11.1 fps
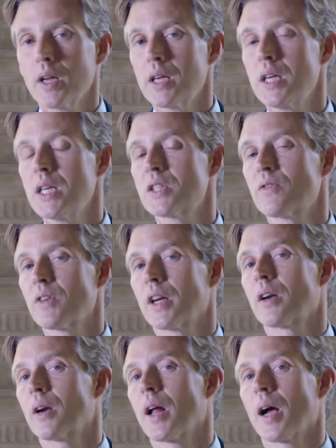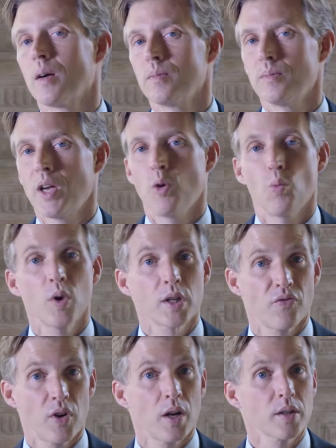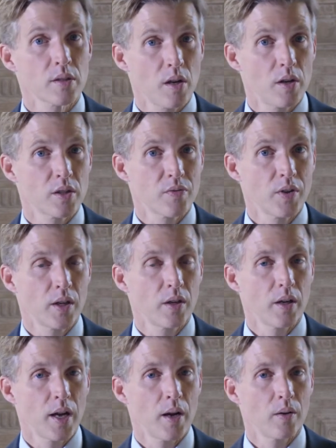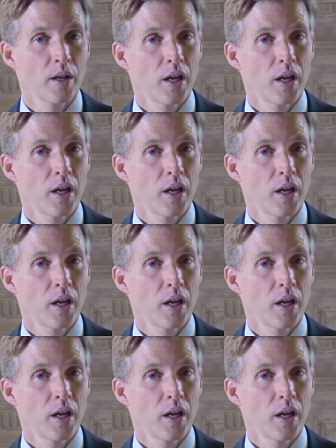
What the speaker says: he's figured out and what Foxconn has figured out